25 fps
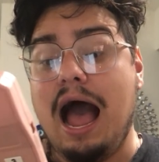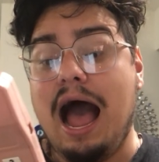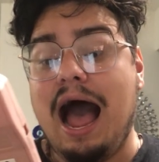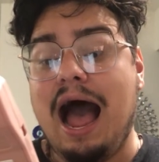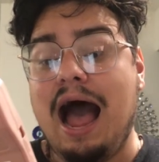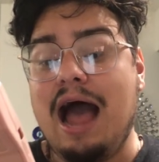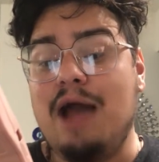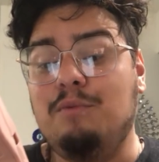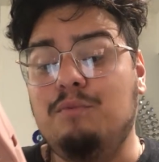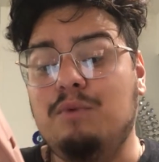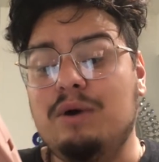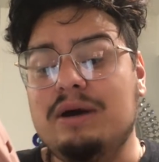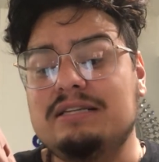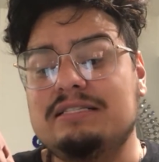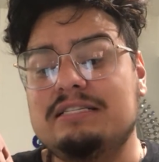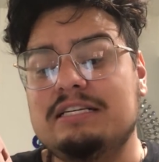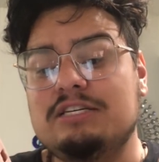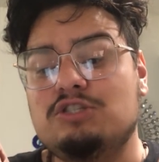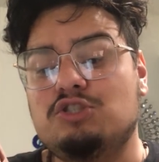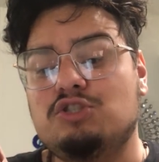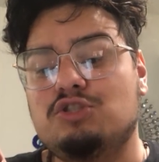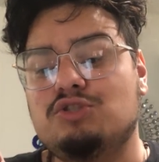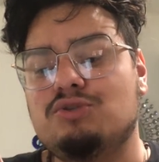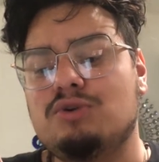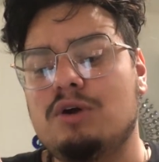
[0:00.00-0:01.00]
I
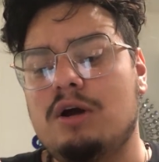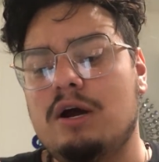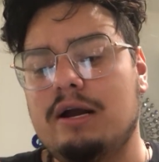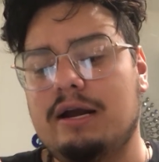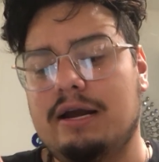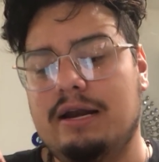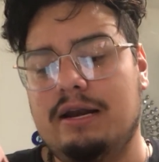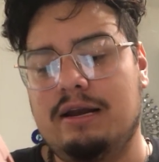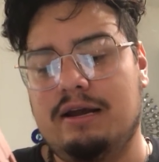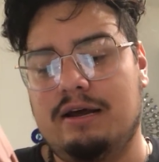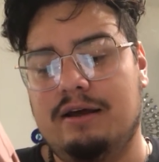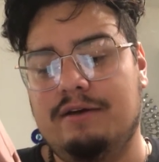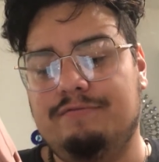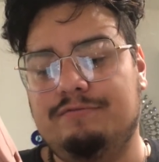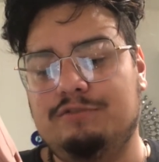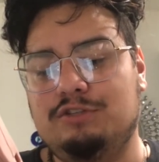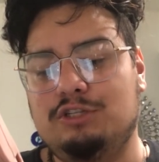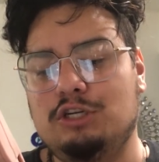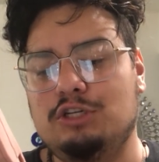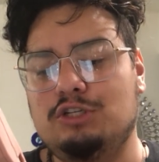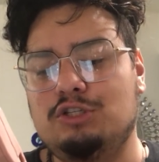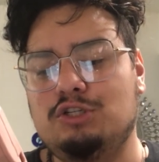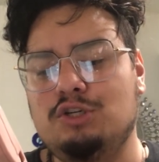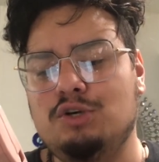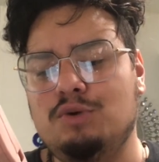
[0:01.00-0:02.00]
wasn't strong enough
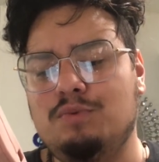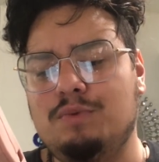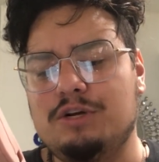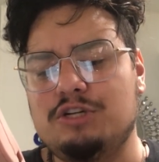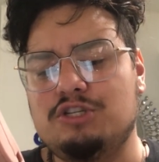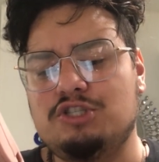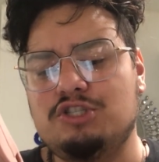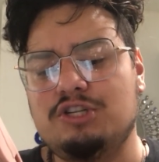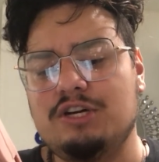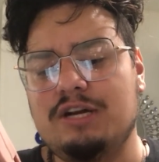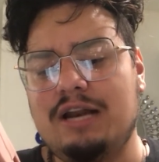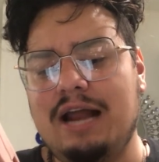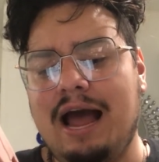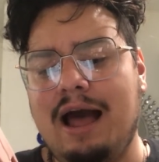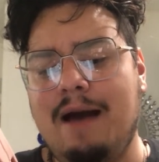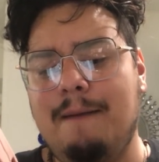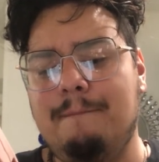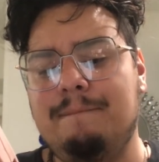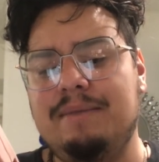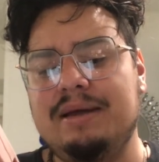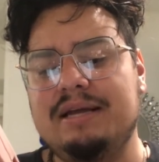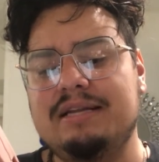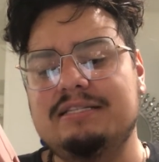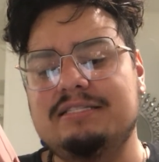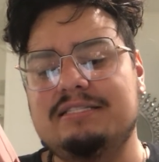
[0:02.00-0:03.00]
to do what should
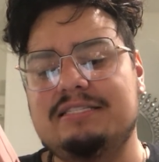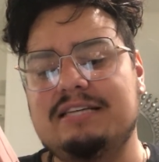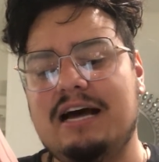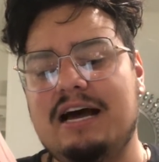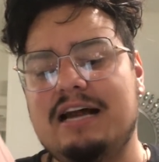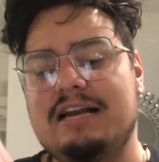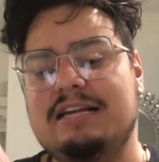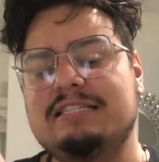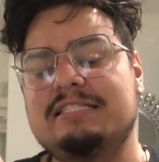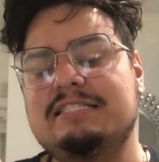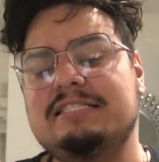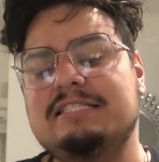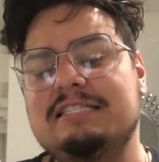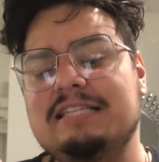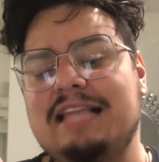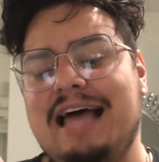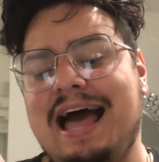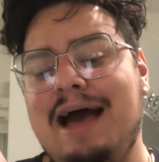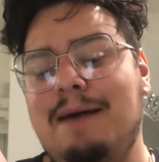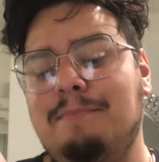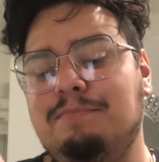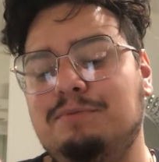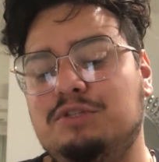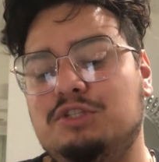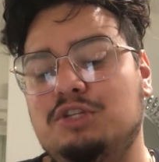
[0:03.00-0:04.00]
have been done.
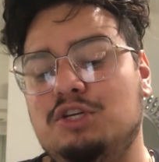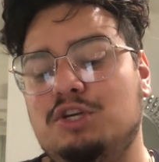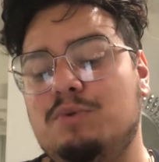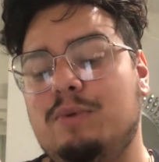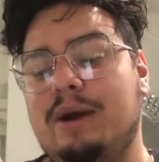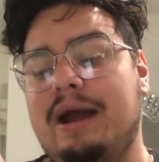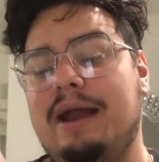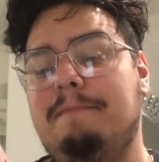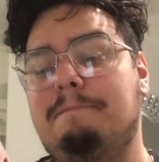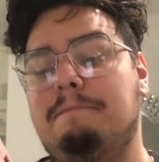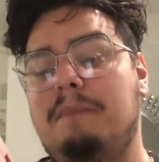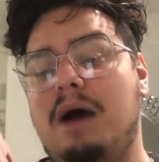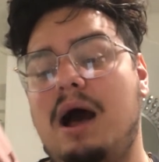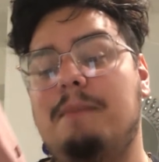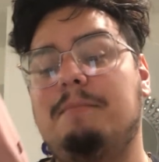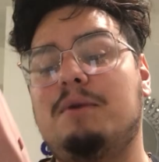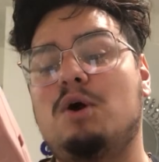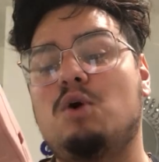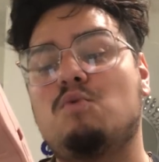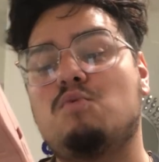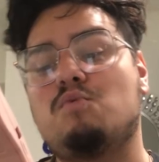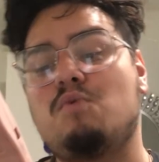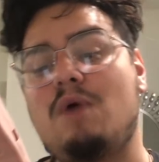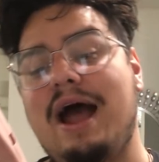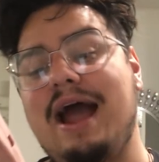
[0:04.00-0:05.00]
Slapped you and
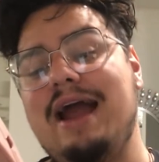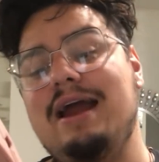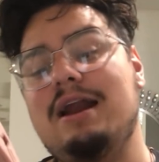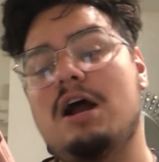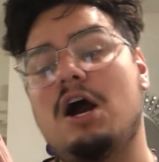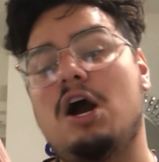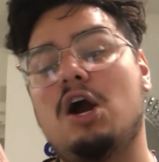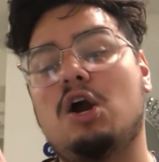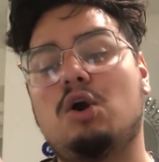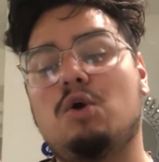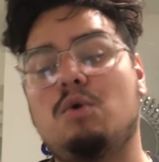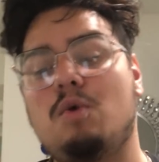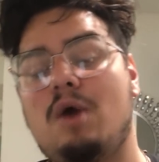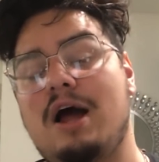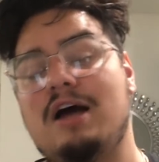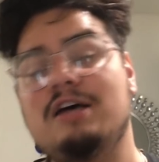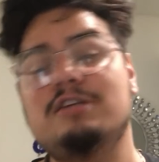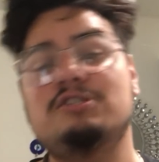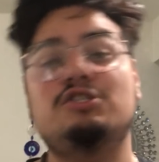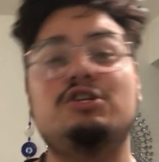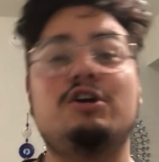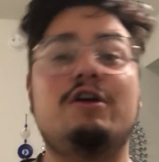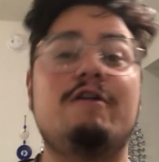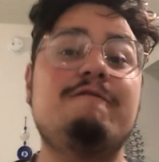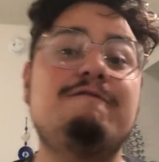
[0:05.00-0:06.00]
mama right
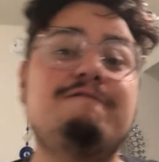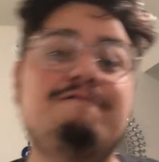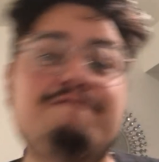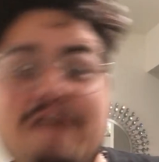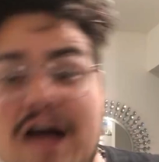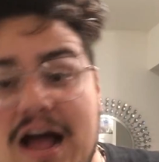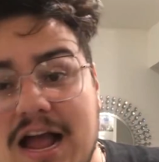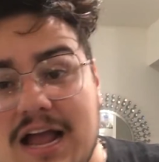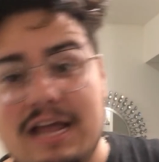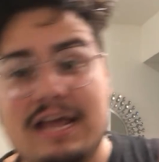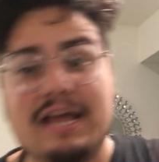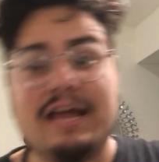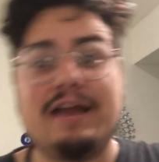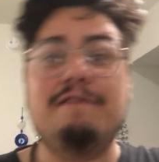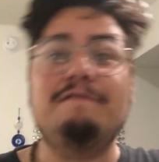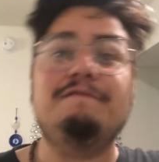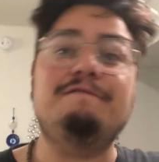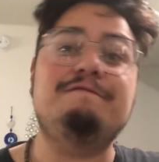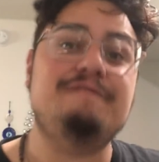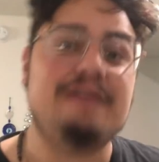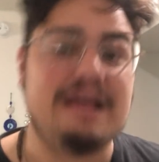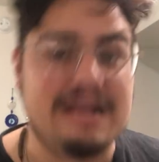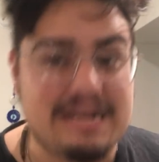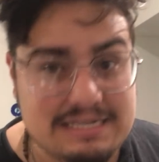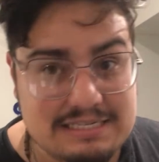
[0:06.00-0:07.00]
across your fucking
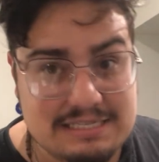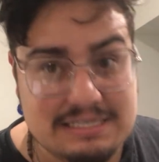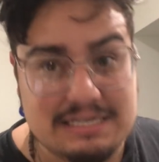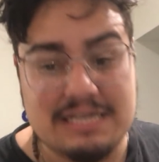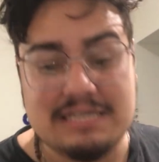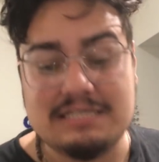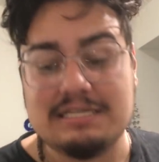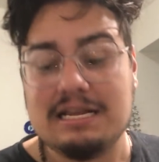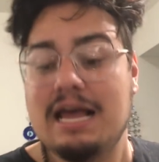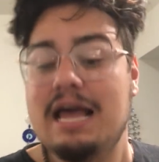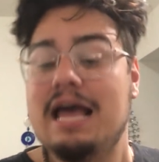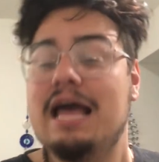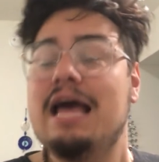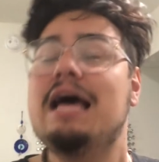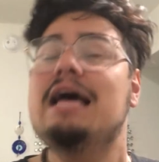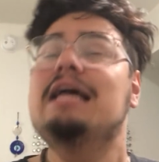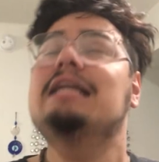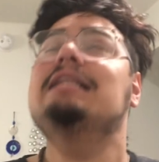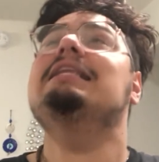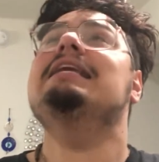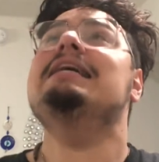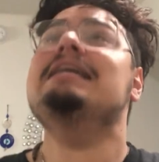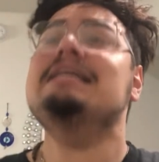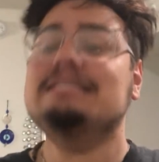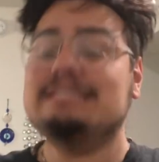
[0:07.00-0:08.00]
faces.
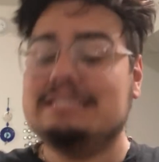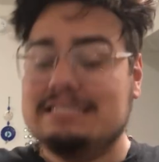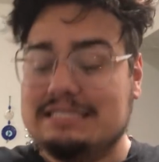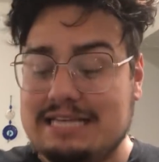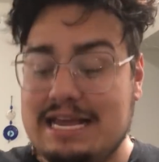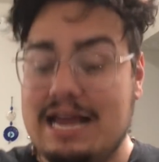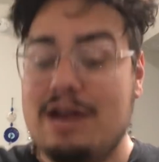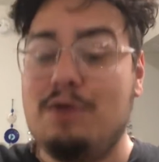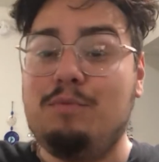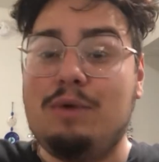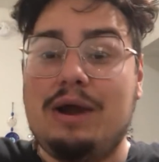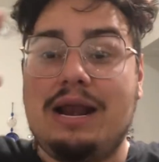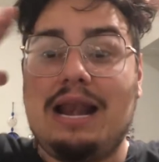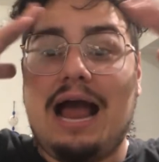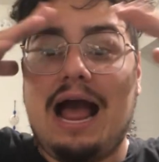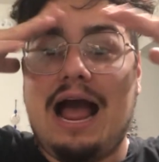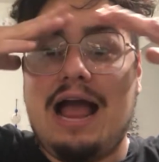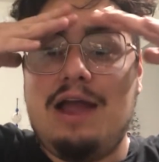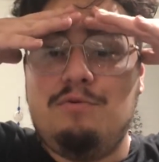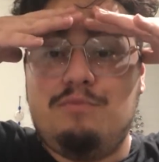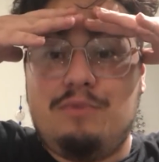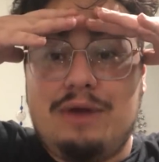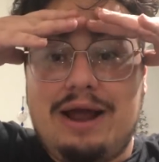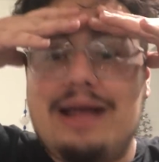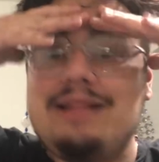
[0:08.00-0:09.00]
Listen, when
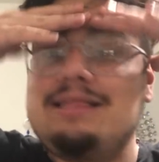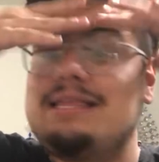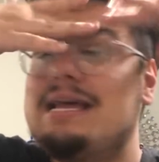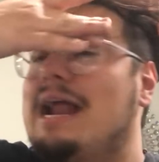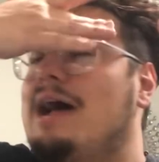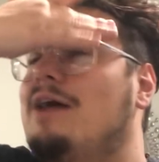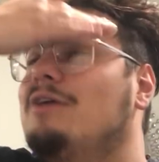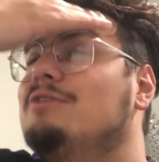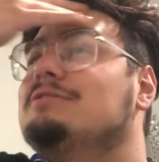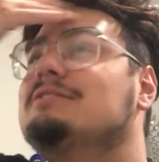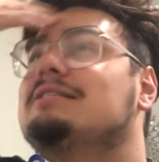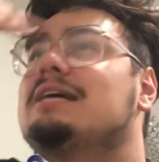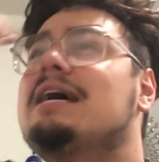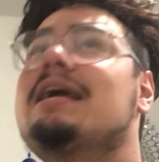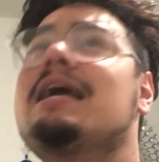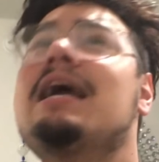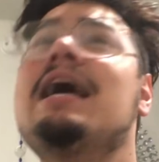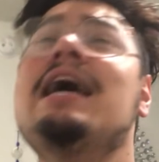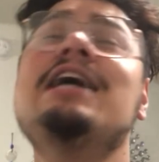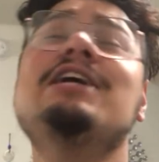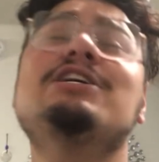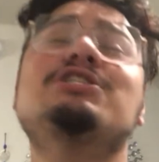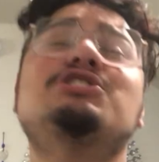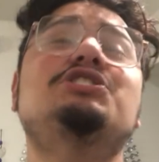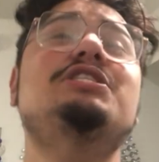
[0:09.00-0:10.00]
I read that, I was like,
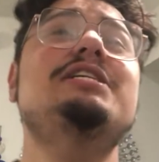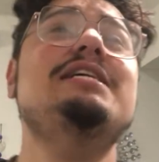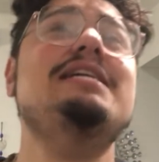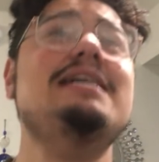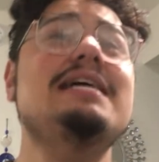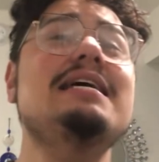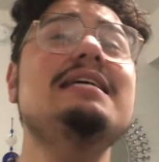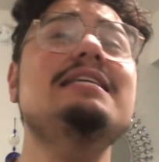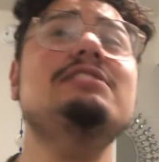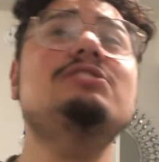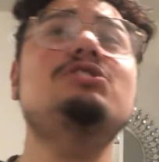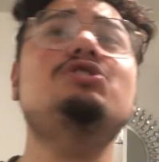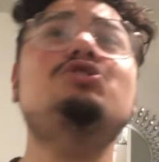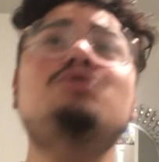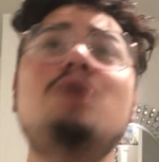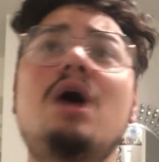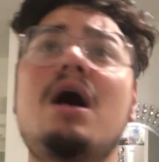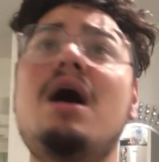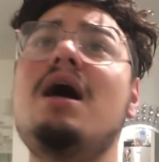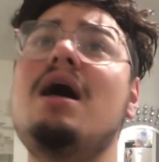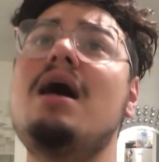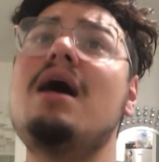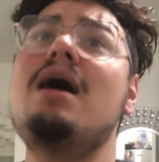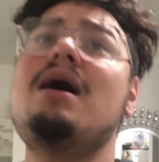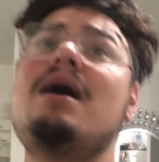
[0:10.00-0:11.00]
she is
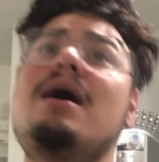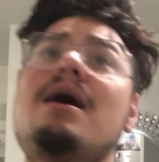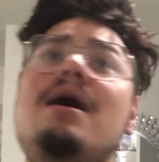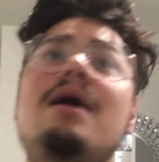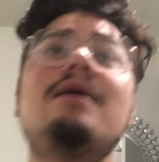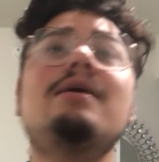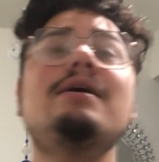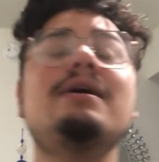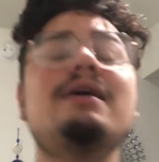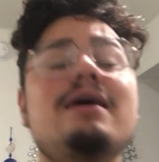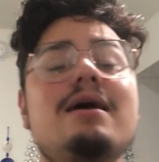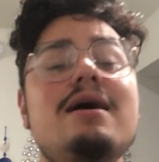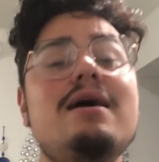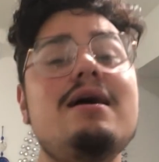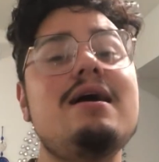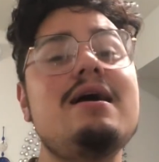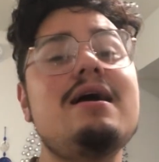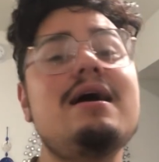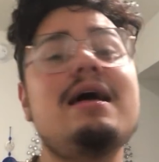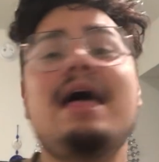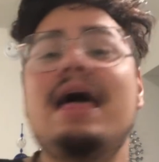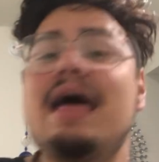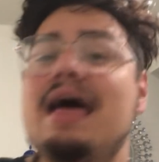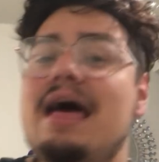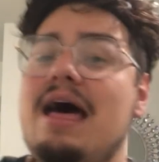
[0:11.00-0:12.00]

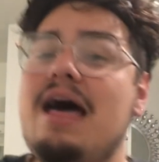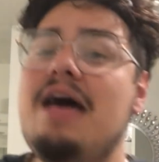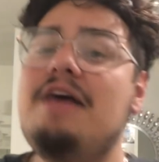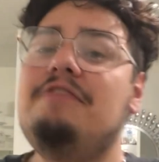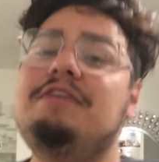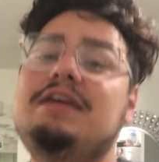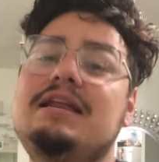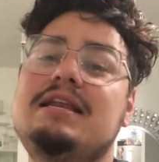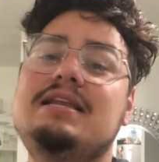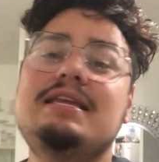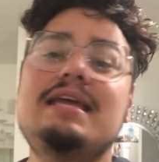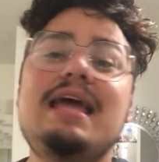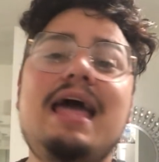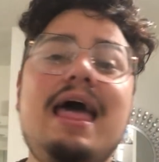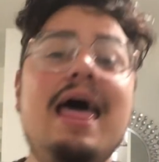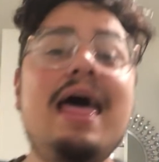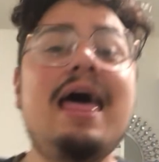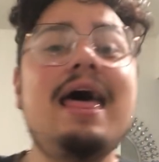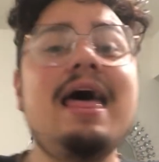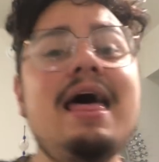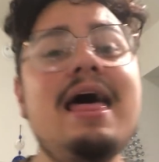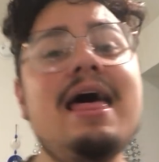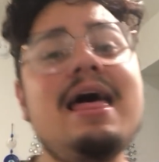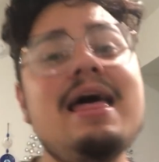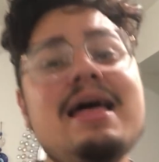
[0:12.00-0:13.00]
stronger than
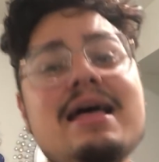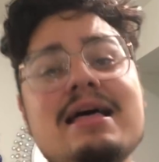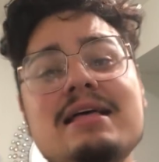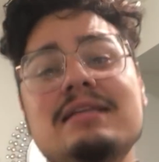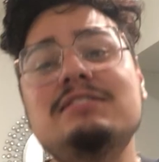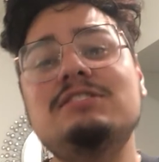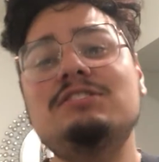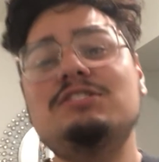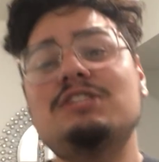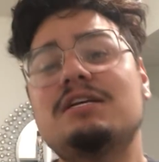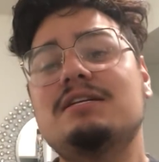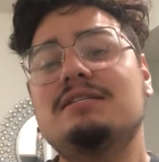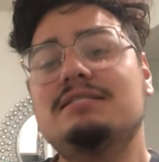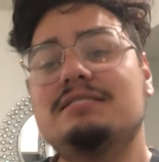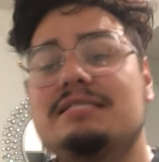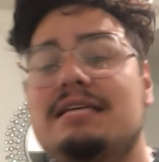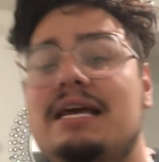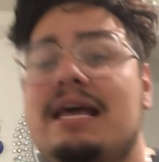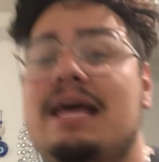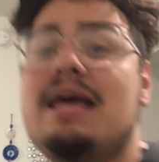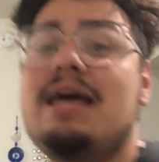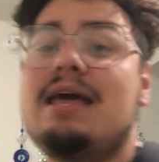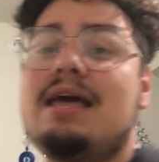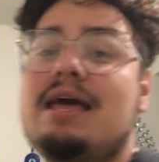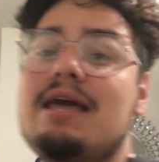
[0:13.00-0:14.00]

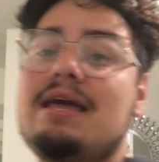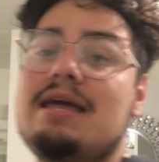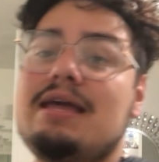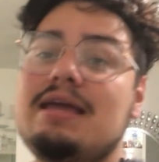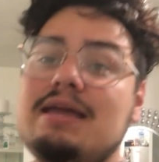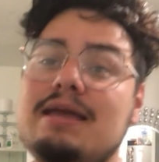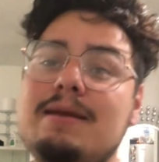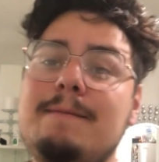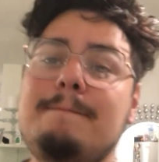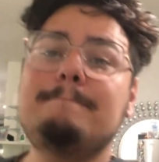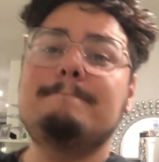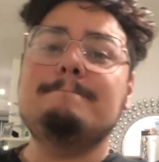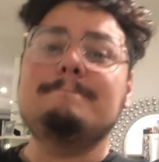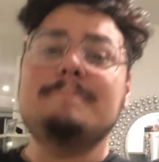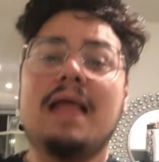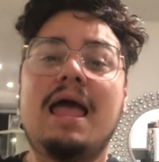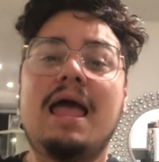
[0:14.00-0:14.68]
yesterday.